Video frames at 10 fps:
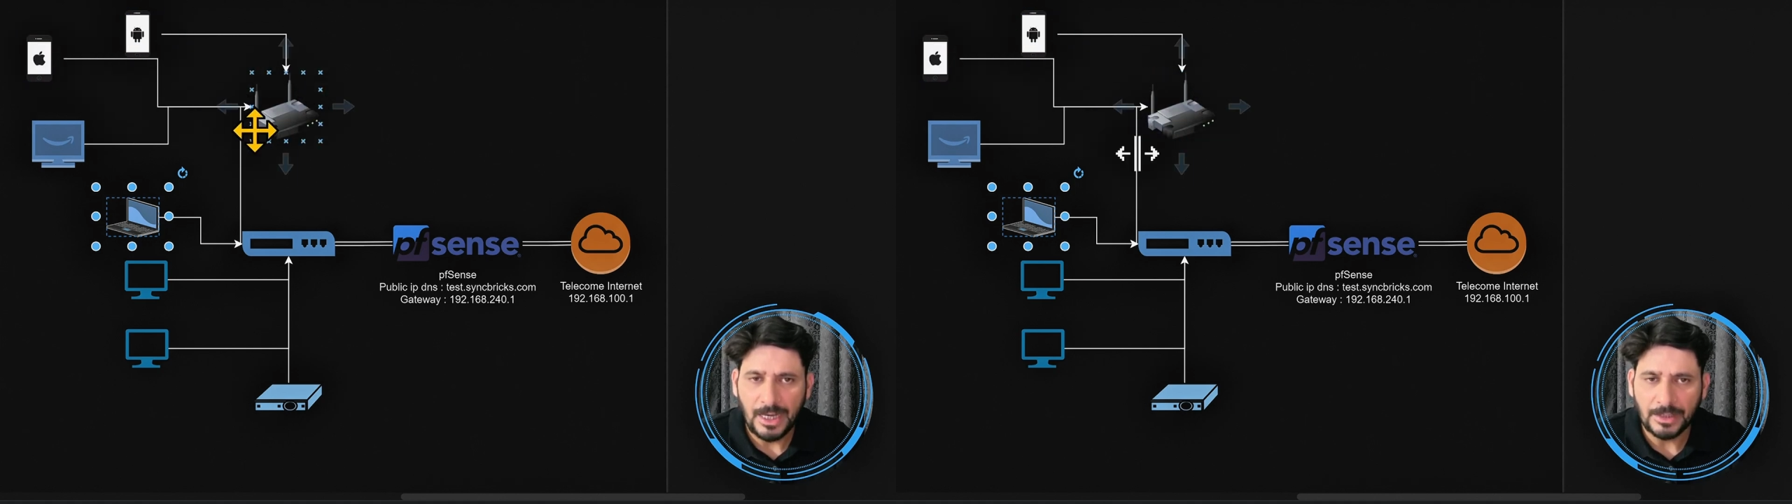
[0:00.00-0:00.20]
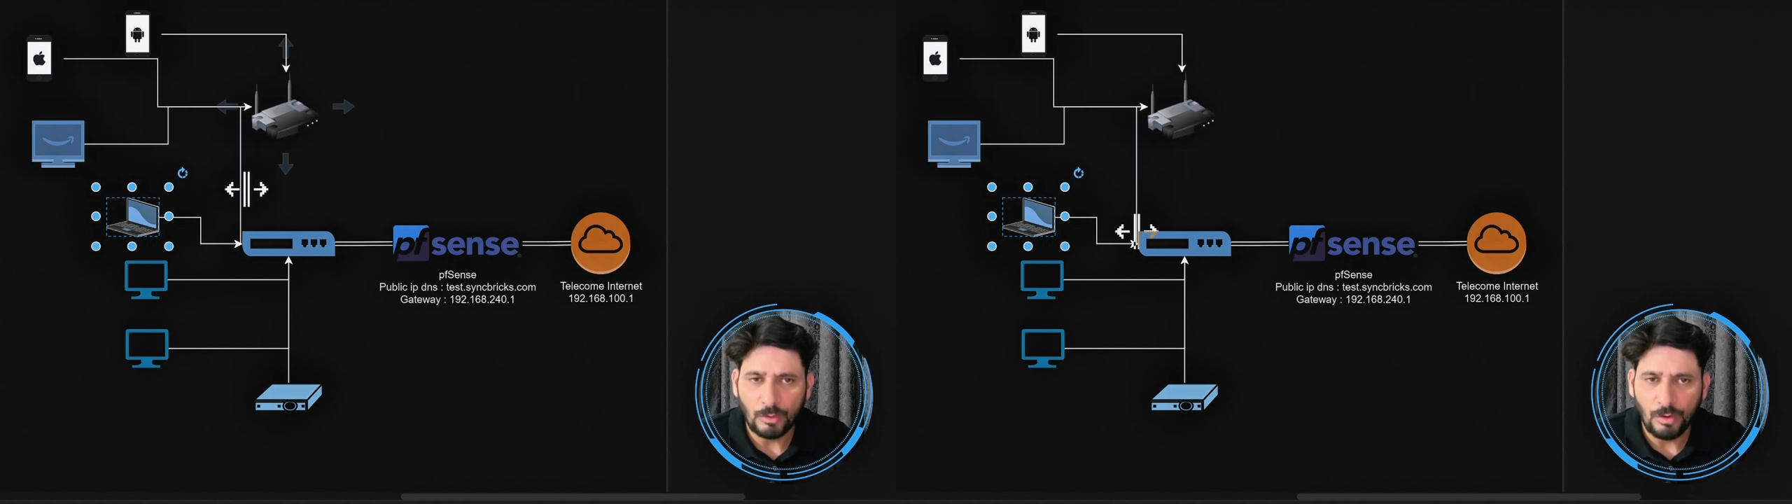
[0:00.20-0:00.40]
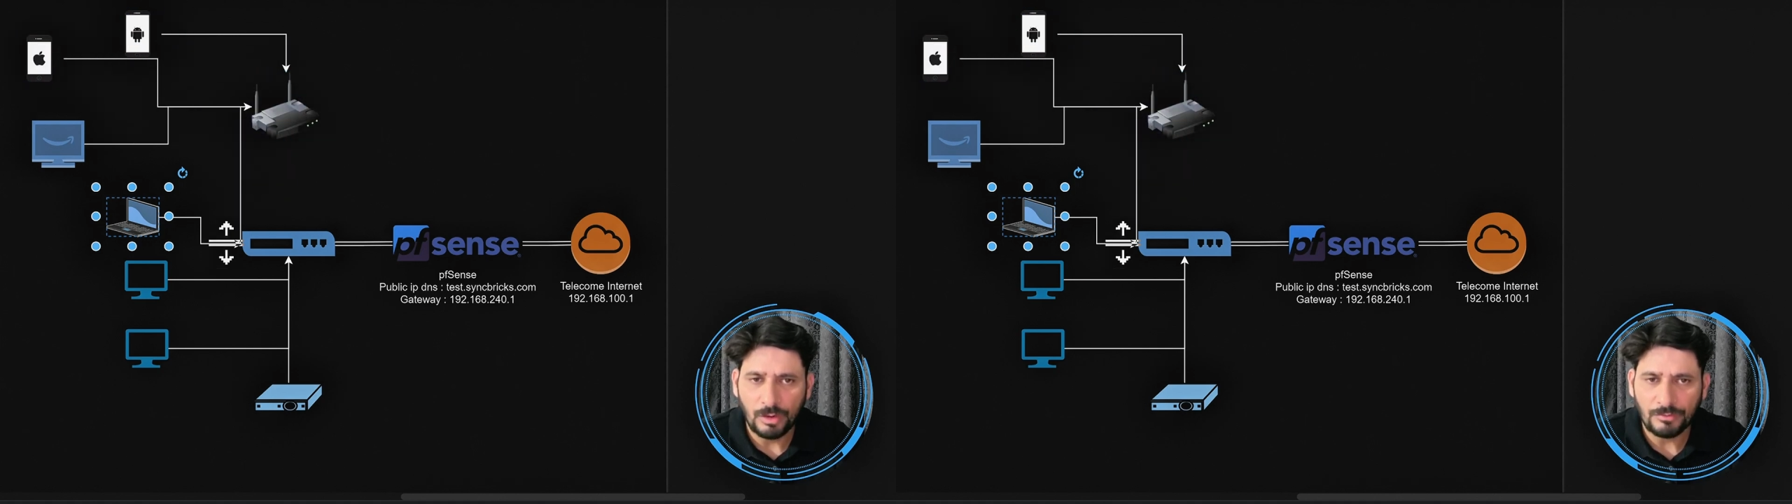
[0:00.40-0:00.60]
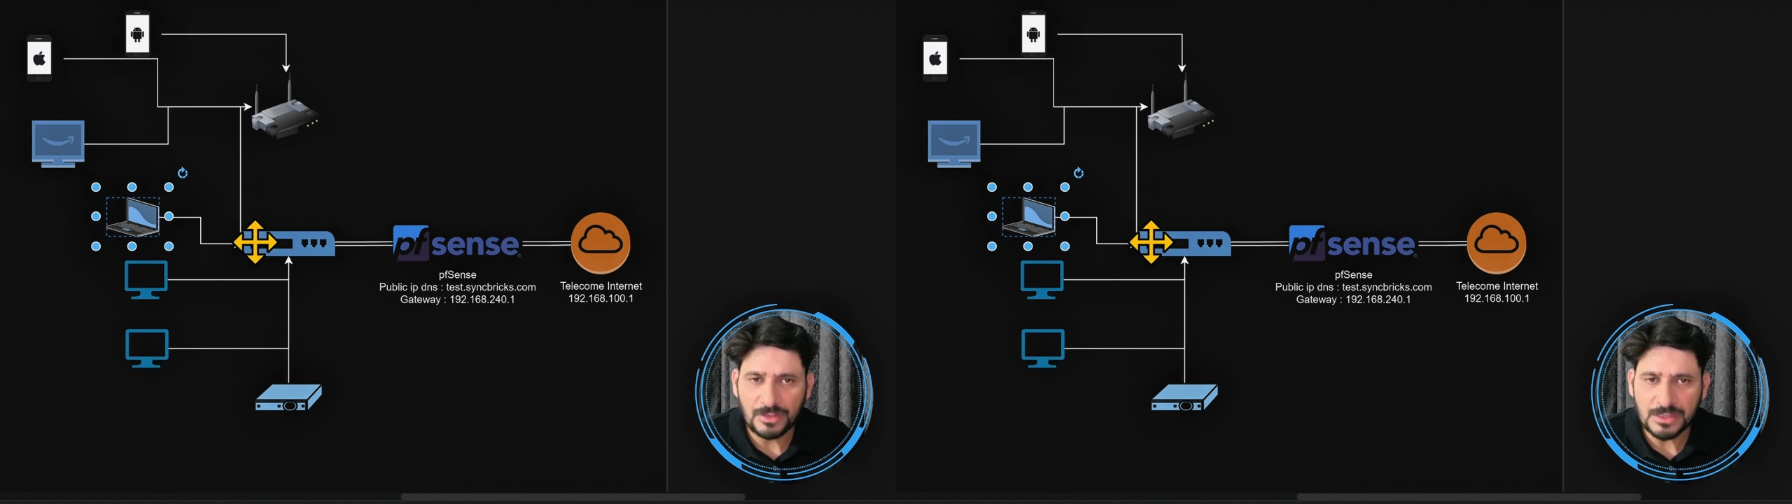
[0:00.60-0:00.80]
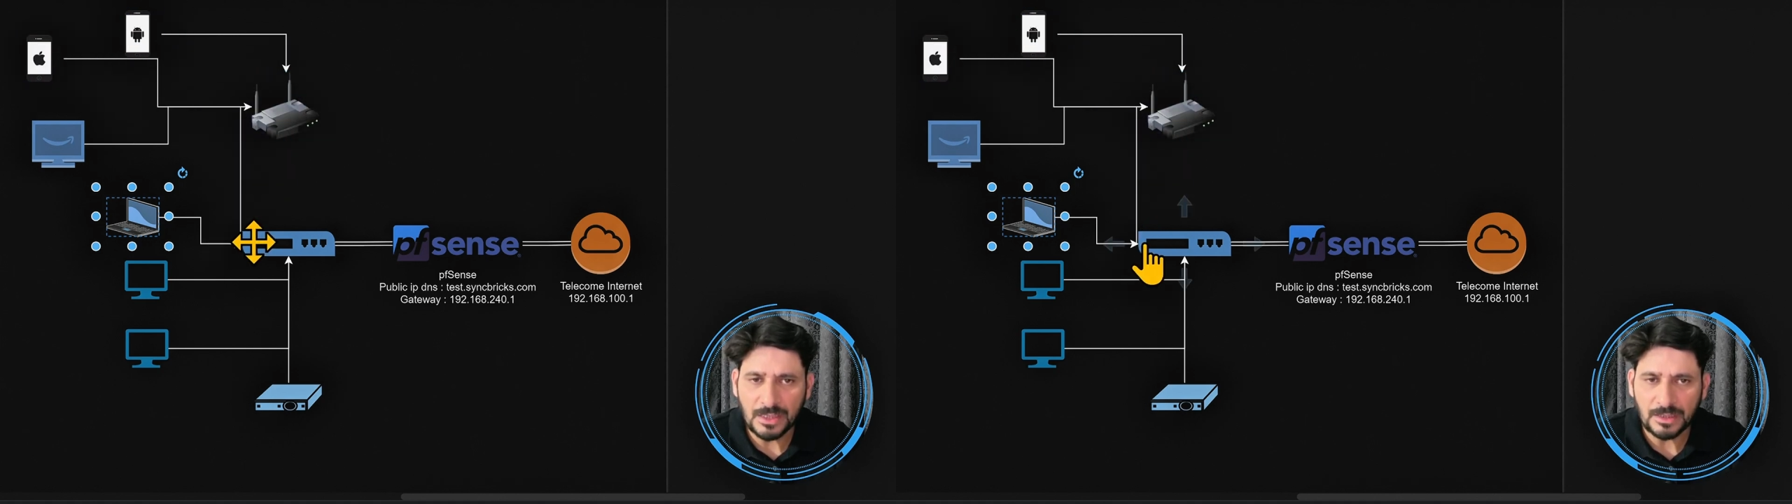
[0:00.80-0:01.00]
and all of
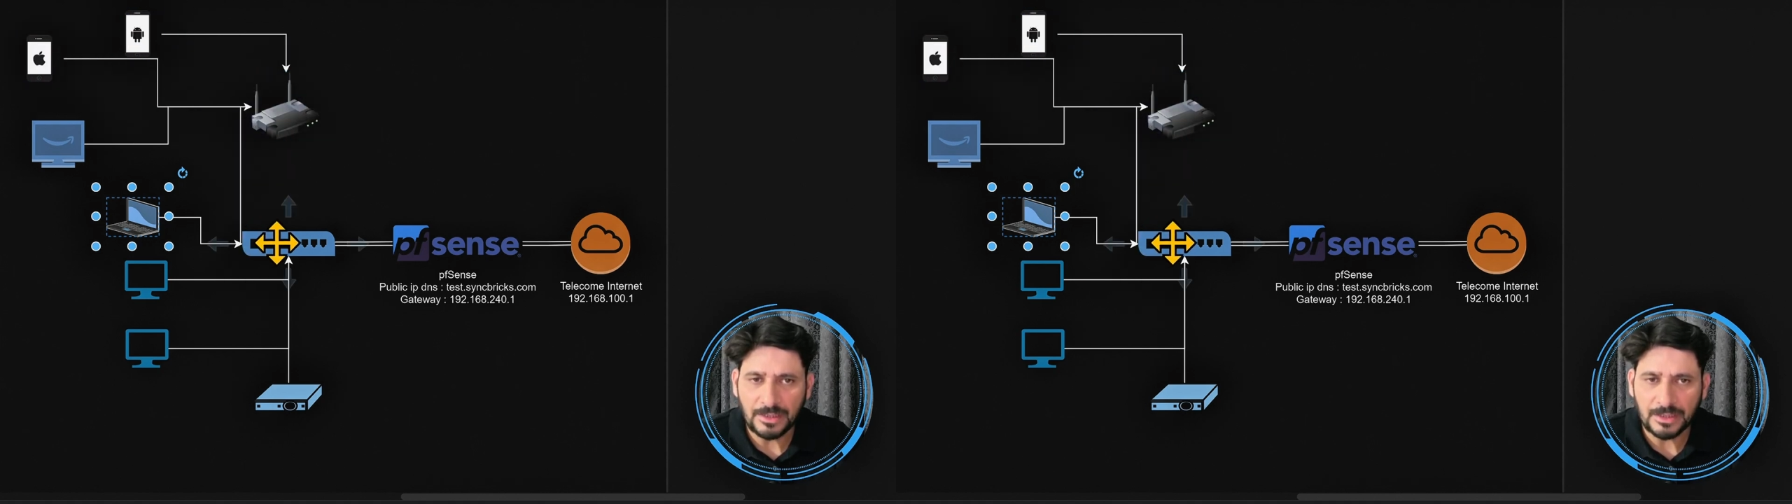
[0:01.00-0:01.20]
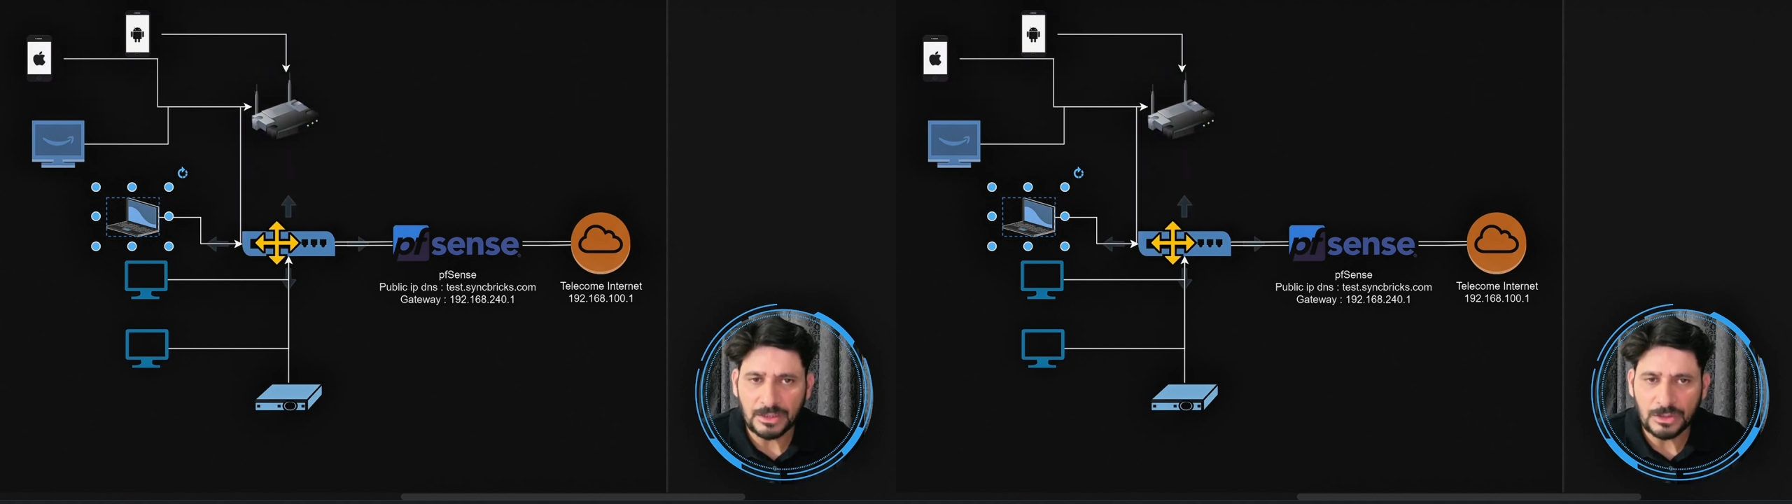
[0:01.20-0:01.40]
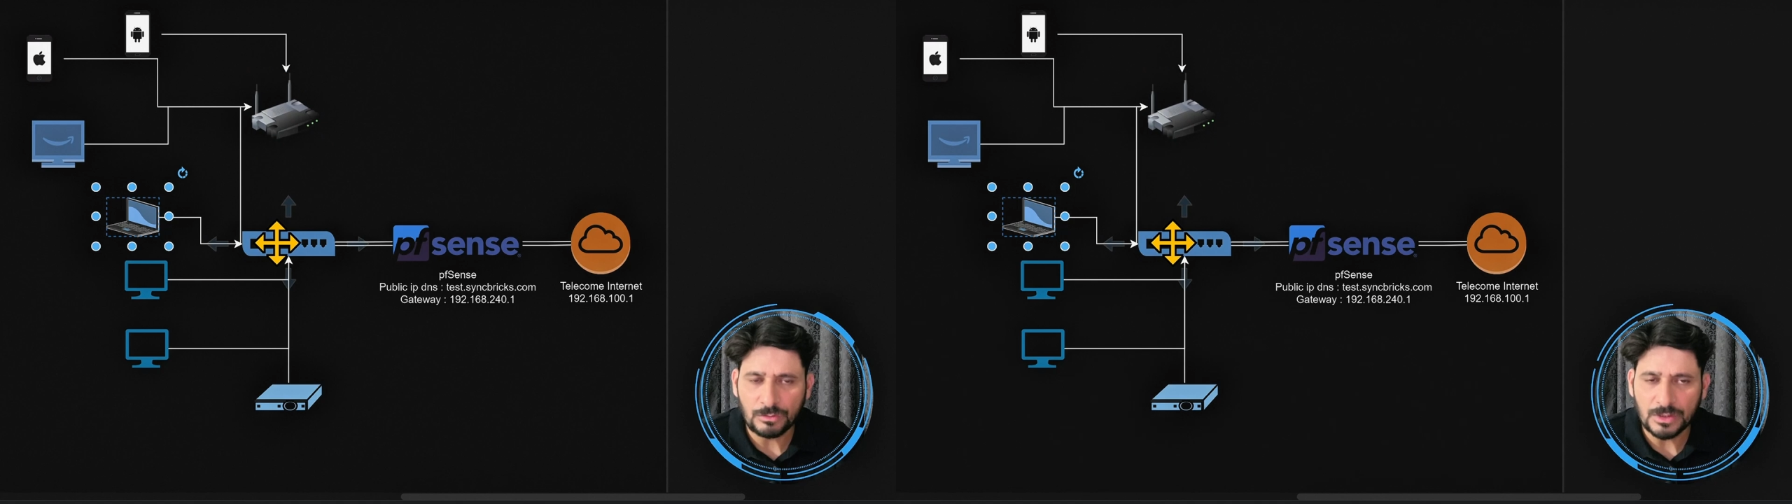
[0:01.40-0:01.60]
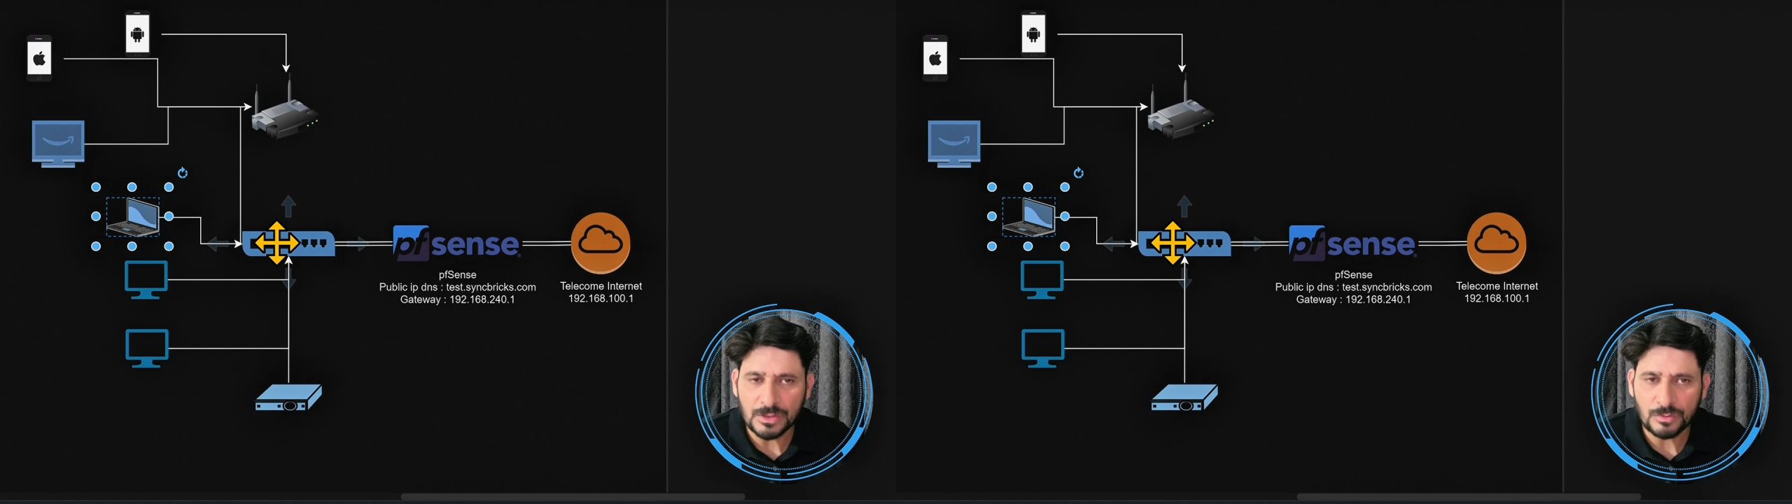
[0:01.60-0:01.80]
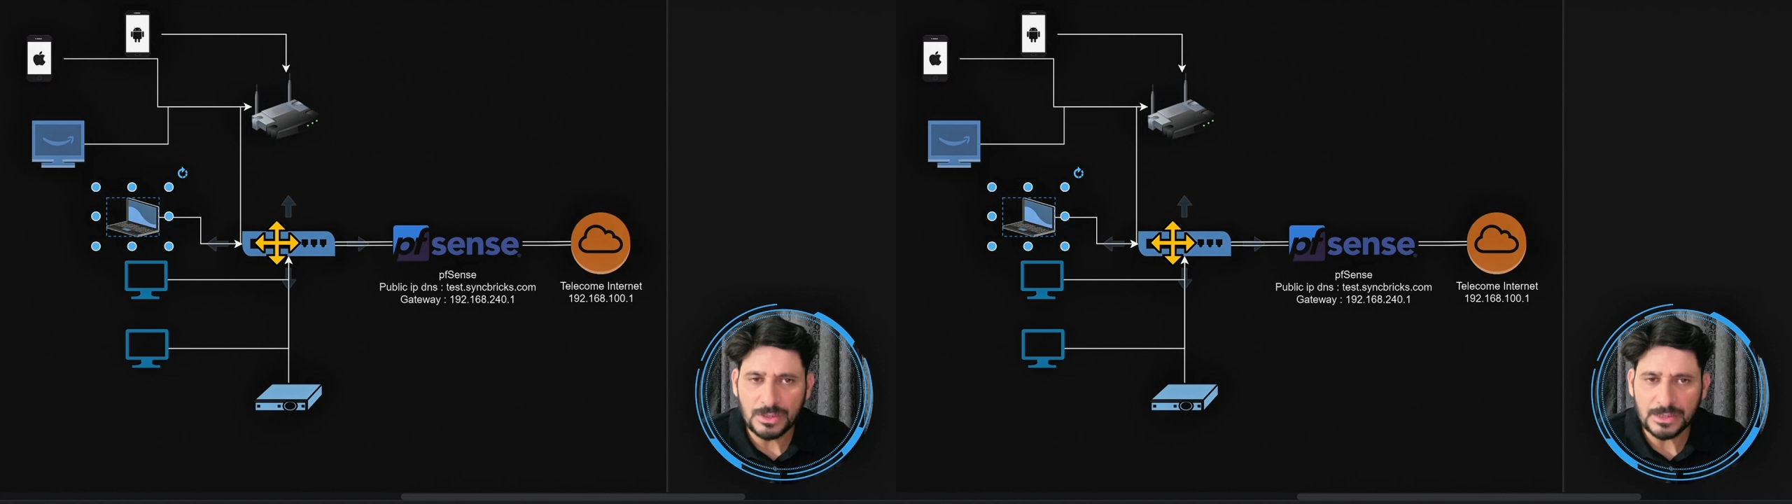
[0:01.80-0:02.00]
these are connected to the
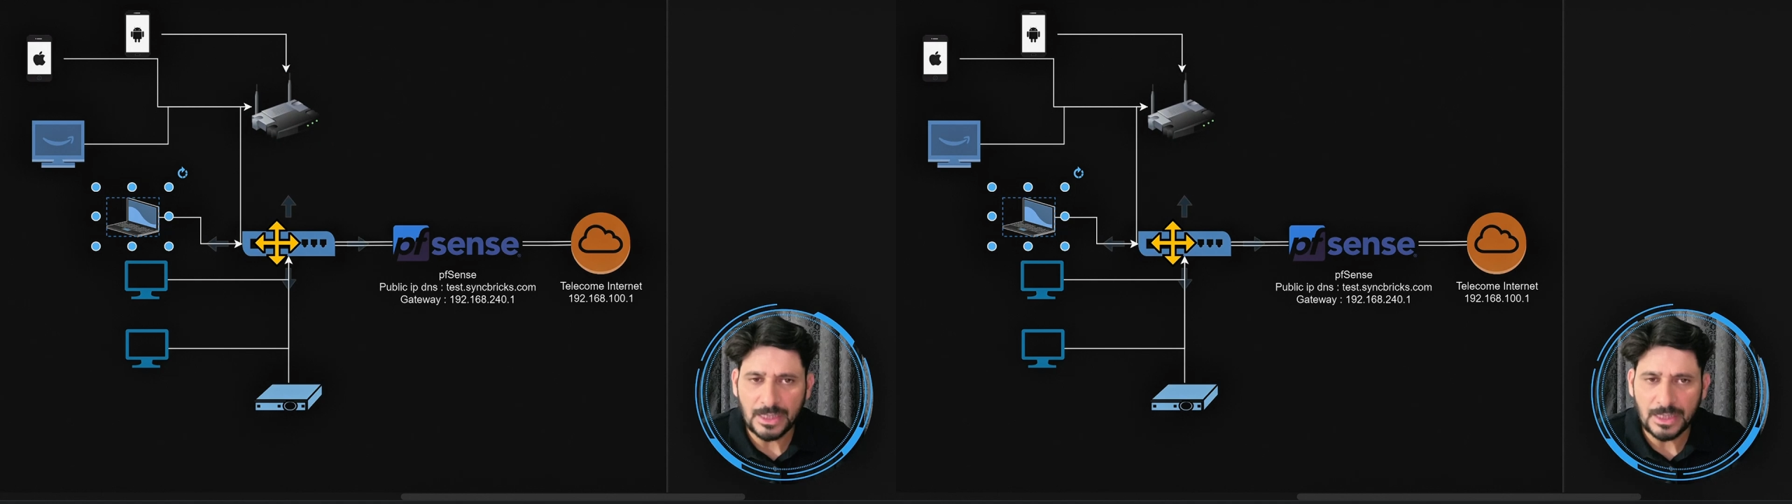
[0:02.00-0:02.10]
switch,